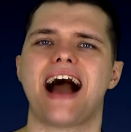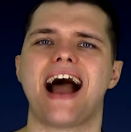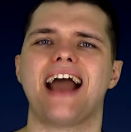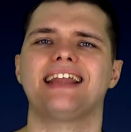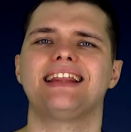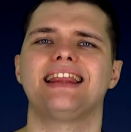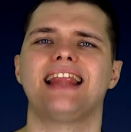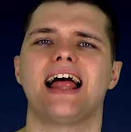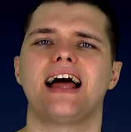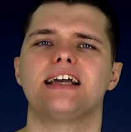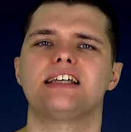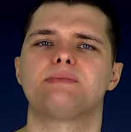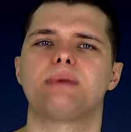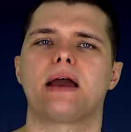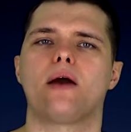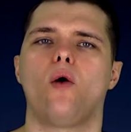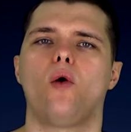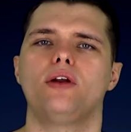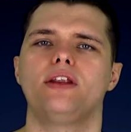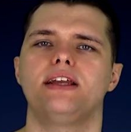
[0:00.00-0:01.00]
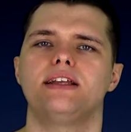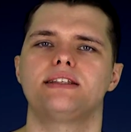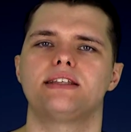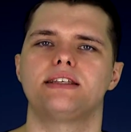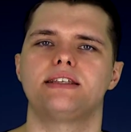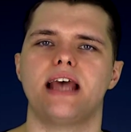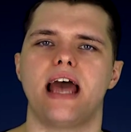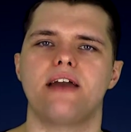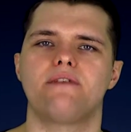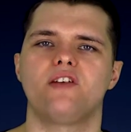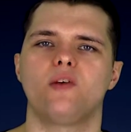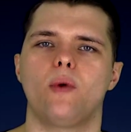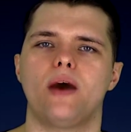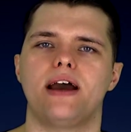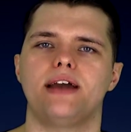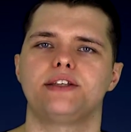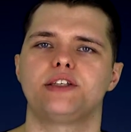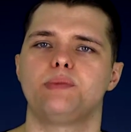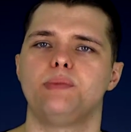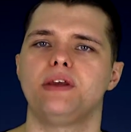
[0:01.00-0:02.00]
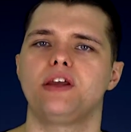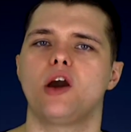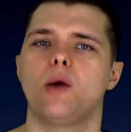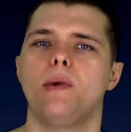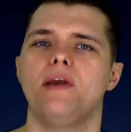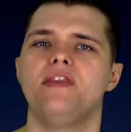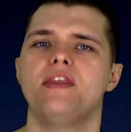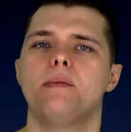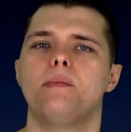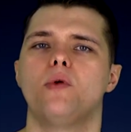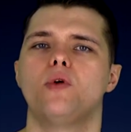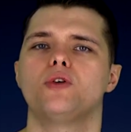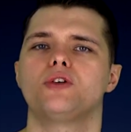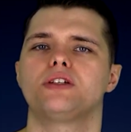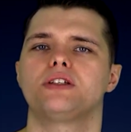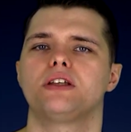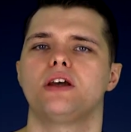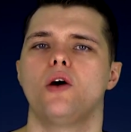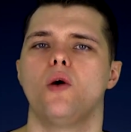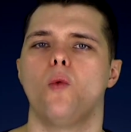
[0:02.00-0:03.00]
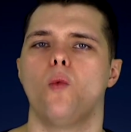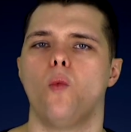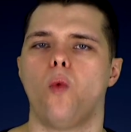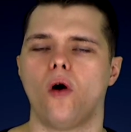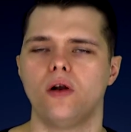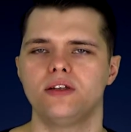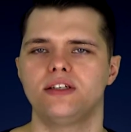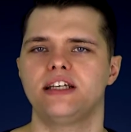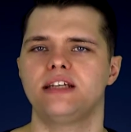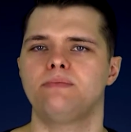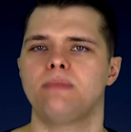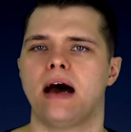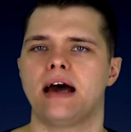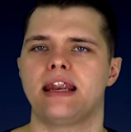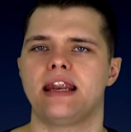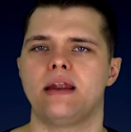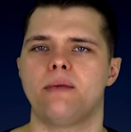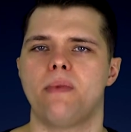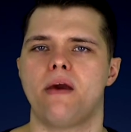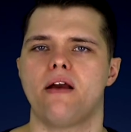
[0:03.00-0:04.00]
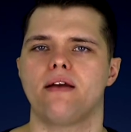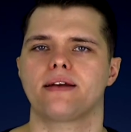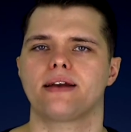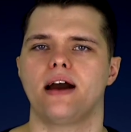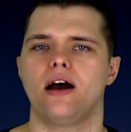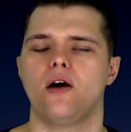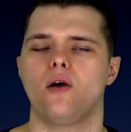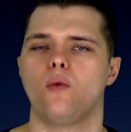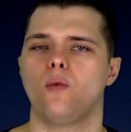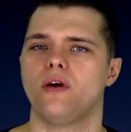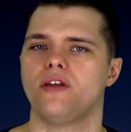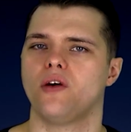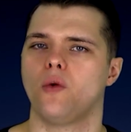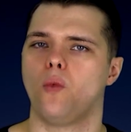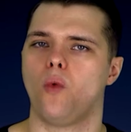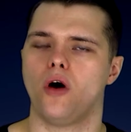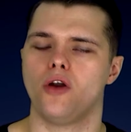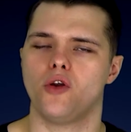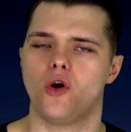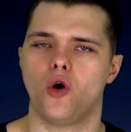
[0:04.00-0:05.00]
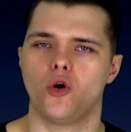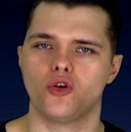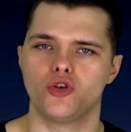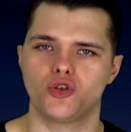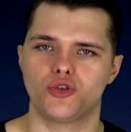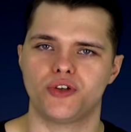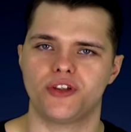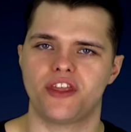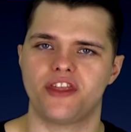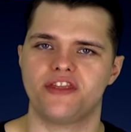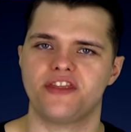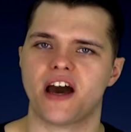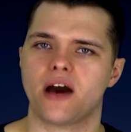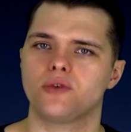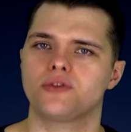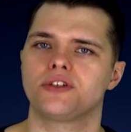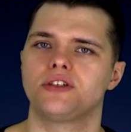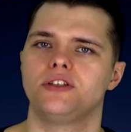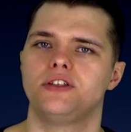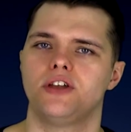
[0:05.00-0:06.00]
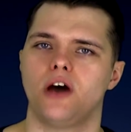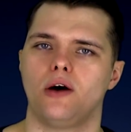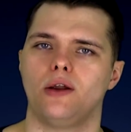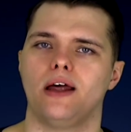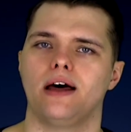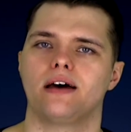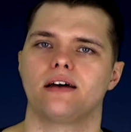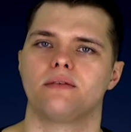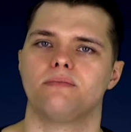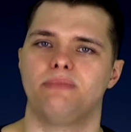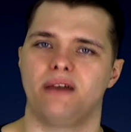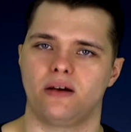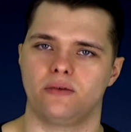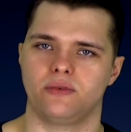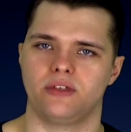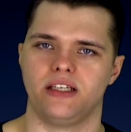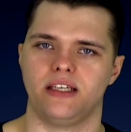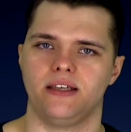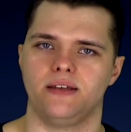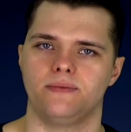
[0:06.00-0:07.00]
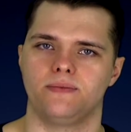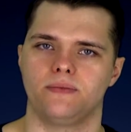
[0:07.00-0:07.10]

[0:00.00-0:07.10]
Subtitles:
idolised by audiences everywhere to becoming the most wanted man in America with a $100,000 bounty.